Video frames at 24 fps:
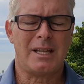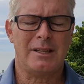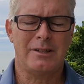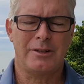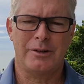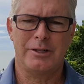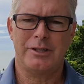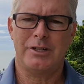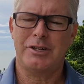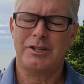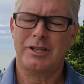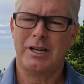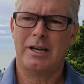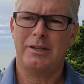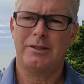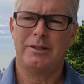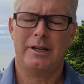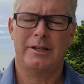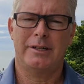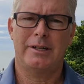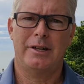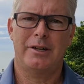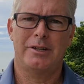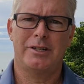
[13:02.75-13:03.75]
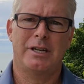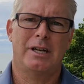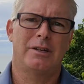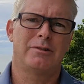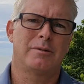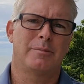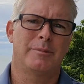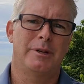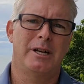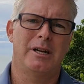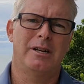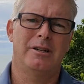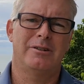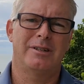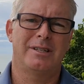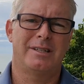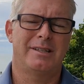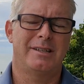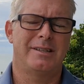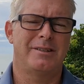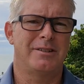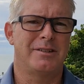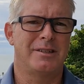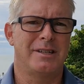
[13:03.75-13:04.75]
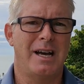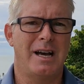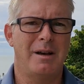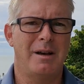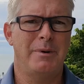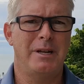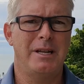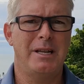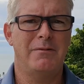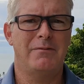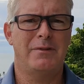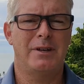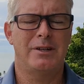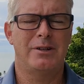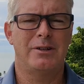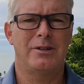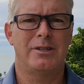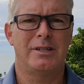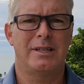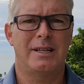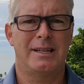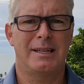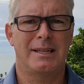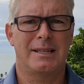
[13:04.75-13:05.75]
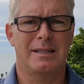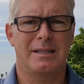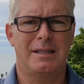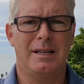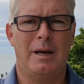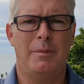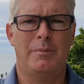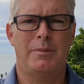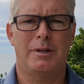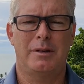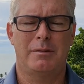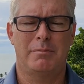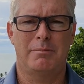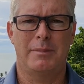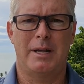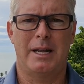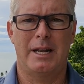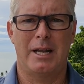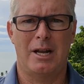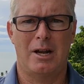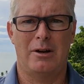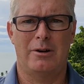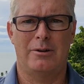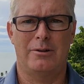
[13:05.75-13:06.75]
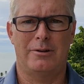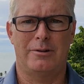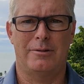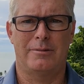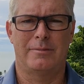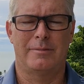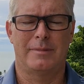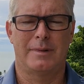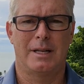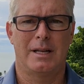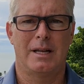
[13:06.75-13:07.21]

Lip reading: There is a challenge. Another challenge with Monero is that there's many vendors that accept Monero.